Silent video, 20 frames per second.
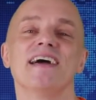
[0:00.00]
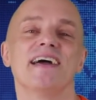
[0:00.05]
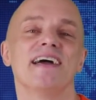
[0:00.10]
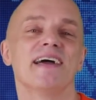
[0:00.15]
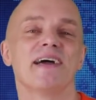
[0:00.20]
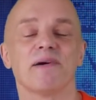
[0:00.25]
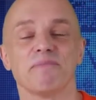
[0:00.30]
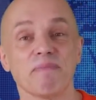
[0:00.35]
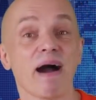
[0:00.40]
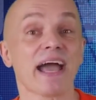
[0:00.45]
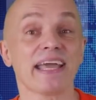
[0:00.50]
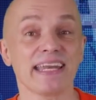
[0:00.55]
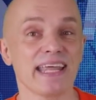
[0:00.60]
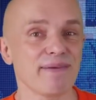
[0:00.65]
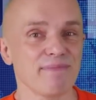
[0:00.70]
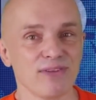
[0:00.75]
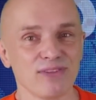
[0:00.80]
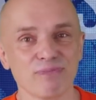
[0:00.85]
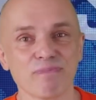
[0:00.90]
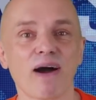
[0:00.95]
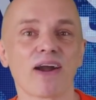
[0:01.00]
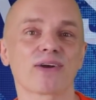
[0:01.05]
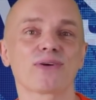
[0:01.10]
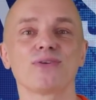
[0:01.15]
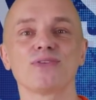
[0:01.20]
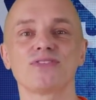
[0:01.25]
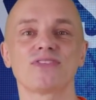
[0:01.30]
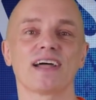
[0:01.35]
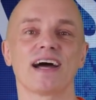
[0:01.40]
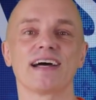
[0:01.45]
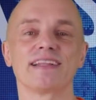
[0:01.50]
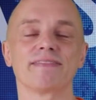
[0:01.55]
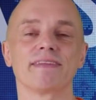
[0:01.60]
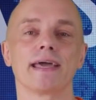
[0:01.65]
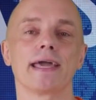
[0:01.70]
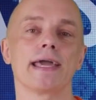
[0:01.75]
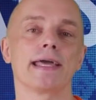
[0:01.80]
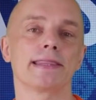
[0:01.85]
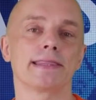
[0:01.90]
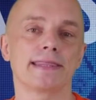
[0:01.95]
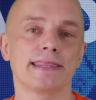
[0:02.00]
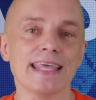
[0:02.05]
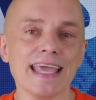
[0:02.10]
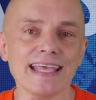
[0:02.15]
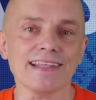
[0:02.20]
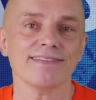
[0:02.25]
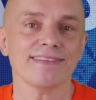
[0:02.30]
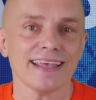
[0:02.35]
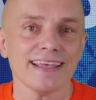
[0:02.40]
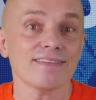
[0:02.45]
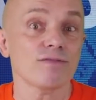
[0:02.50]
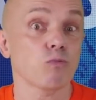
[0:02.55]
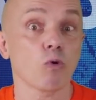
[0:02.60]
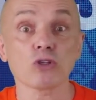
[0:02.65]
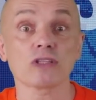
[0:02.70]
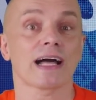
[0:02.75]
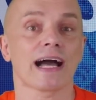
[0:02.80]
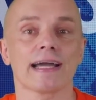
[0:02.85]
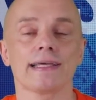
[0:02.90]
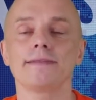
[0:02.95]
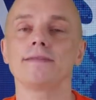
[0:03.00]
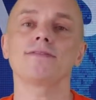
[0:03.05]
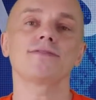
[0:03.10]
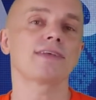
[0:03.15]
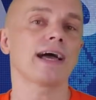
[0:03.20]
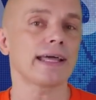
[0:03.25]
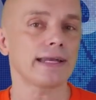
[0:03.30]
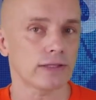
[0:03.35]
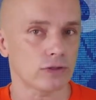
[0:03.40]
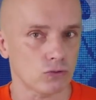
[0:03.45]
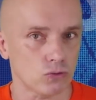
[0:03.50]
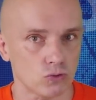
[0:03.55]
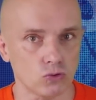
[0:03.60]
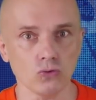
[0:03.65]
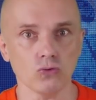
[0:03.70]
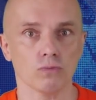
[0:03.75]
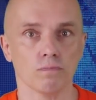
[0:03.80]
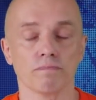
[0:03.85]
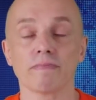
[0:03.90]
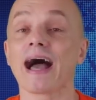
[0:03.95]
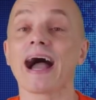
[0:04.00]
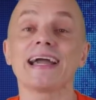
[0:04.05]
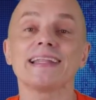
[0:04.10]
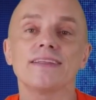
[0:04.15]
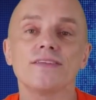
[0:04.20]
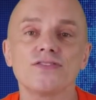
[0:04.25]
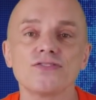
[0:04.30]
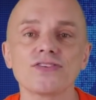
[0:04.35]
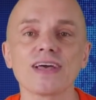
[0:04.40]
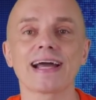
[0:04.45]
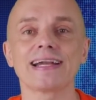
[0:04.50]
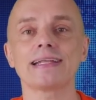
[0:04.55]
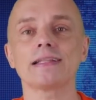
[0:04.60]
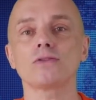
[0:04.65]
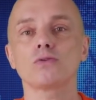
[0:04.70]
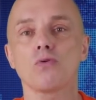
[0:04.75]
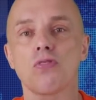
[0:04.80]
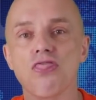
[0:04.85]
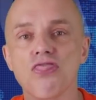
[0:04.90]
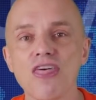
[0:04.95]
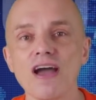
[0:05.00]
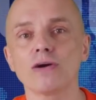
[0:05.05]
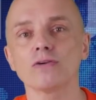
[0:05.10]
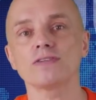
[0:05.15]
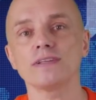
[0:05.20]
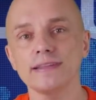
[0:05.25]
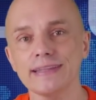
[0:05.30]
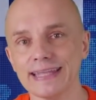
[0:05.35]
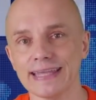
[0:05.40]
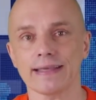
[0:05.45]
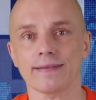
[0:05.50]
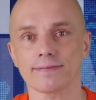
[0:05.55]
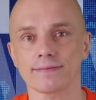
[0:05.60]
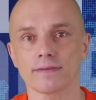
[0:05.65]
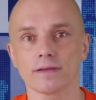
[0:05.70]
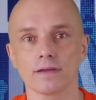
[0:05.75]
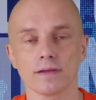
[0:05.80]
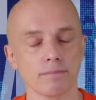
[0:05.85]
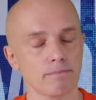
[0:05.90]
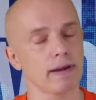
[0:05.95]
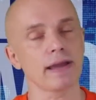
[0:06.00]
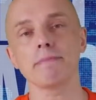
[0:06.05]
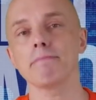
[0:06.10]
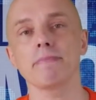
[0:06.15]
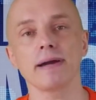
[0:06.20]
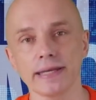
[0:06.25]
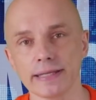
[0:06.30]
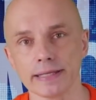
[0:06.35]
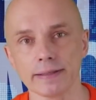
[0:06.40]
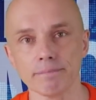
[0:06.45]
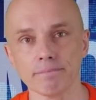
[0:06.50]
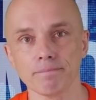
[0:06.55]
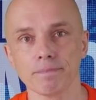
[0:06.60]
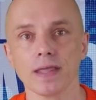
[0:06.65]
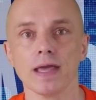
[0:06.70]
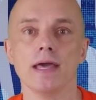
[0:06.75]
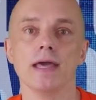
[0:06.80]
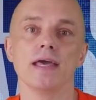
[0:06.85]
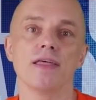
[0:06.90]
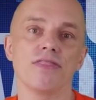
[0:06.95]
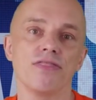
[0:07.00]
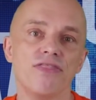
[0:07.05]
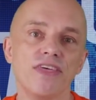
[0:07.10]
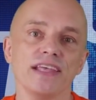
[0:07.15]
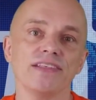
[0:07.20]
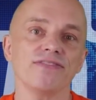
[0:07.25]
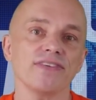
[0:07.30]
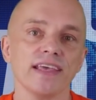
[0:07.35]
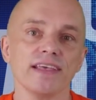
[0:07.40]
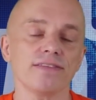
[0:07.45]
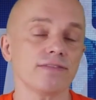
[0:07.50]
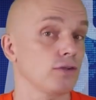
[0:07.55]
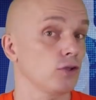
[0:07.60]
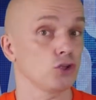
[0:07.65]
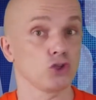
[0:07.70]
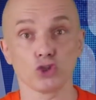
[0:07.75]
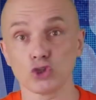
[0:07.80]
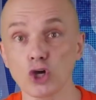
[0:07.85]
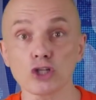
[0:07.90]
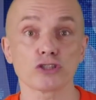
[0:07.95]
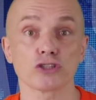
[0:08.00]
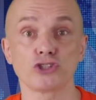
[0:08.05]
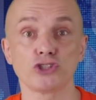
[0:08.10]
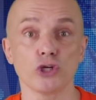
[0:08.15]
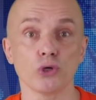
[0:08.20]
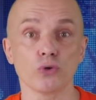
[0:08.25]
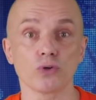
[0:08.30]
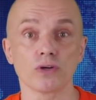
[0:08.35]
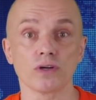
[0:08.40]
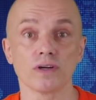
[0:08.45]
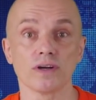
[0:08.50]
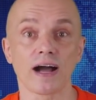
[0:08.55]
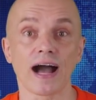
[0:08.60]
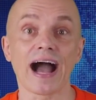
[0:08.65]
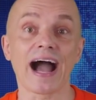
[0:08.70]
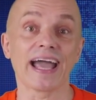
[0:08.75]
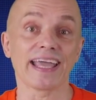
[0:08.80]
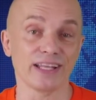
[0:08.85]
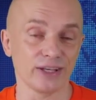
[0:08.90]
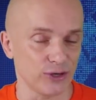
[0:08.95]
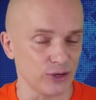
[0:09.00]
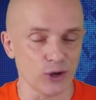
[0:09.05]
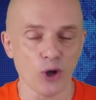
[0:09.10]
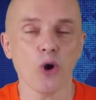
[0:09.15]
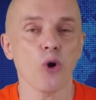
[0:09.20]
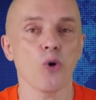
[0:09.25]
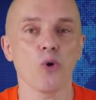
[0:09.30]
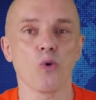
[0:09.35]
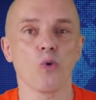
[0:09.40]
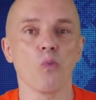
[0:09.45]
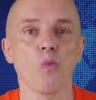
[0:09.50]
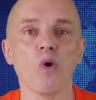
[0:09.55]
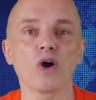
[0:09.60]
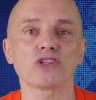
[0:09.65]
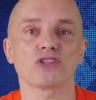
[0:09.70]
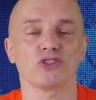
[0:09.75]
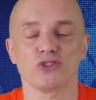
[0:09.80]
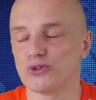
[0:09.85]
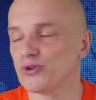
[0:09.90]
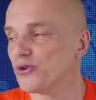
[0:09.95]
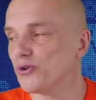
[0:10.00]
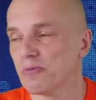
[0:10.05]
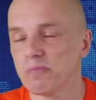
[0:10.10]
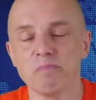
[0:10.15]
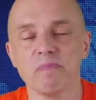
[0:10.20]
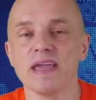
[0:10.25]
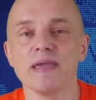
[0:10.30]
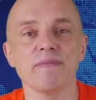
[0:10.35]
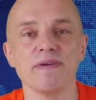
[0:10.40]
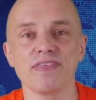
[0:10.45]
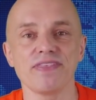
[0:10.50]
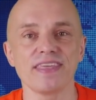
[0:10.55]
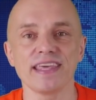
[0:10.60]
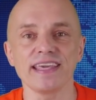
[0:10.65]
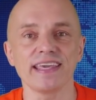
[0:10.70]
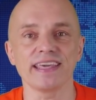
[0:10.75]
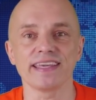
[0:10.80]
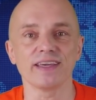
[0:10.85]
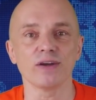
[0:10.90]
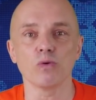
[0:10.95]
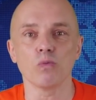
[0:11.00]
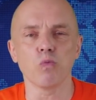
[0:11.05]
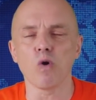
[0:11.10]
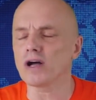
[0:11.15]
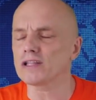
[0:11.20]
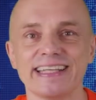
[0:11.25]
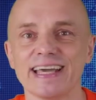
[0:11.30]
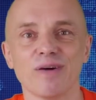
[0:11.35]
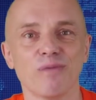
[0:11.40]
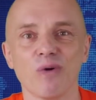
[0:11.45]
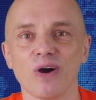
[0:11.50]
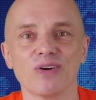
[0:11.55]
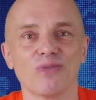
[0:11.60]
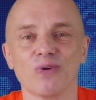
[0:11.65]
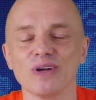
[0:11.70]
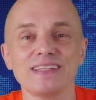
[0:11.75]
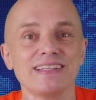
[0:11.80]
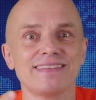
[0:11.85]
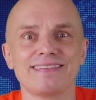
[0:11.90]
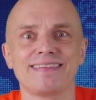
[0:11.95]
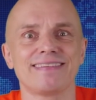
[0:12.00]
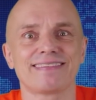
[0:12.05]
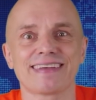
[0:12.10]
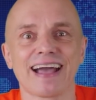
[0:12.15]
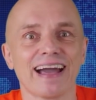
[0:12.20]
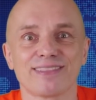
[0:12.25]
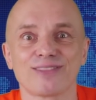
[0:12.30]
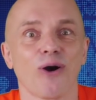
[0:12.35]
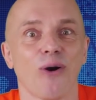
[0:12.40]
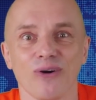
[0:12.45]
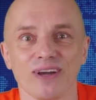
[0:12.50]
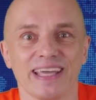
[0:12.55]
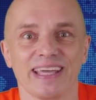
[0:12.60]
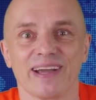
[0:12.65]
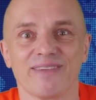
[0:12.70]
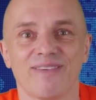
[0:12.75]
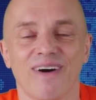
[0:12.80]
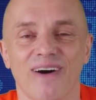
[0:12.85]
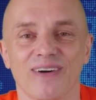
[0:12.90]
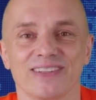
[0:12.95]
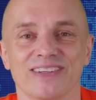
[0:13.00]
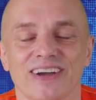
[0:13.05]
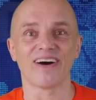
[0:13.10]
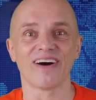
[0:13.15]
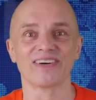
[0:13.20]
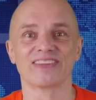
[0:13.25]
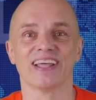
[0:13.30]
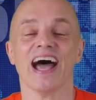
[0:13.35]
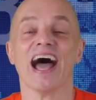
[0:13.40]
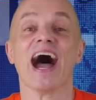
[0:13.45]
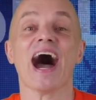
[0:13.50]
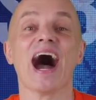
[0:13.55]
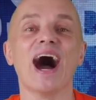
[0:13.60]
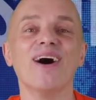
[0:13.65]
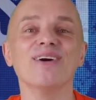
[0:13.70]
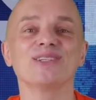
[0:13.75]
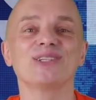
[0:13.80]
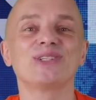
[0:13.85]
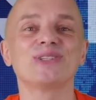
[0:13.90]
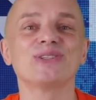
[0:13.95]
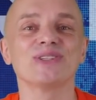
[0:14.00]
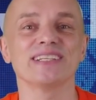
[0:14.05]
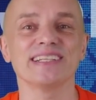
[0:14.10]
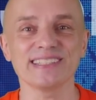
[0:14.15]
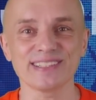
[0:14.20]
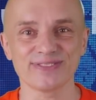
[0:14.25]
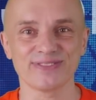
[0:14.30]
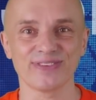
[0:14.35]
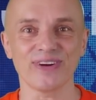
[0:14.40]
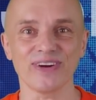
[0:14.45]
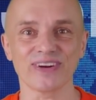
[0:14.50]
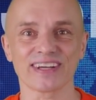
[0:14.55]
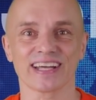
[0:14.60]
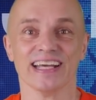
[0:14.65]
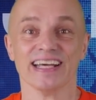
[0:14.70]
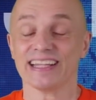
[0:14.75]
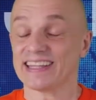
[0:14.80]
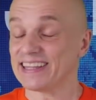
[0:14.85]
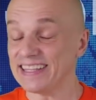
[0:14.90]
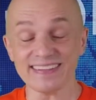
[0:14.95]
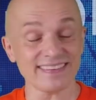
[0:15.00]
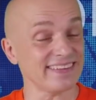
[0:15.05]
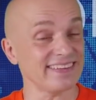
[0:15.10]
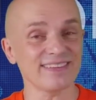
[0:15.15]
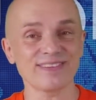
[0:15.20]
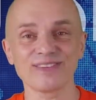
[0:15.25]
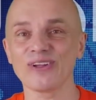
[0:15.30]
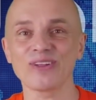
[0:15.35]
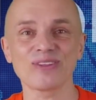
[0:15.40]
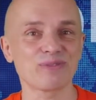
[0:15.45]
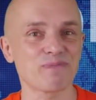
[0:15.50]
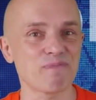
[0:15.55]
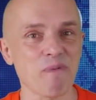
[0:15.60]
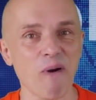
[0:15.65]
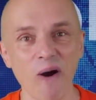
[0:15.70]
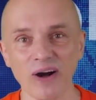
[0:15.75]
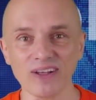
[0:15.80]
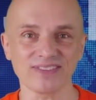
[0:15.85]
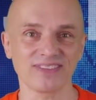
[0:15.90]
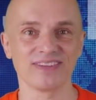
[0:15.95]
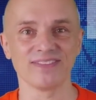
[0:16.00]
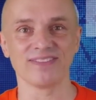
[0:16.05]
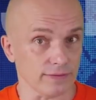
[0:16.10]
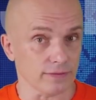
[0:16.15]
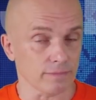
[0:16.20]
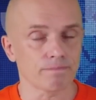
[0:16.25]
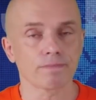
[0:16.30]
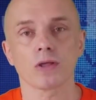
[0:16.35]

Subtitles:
My name is Marco Stan, and this is what I decided to do. I decided to 1,000x my money. This is not a joke. I know what you may be thinking. What is this guy talking about? How should this work? This is not possible.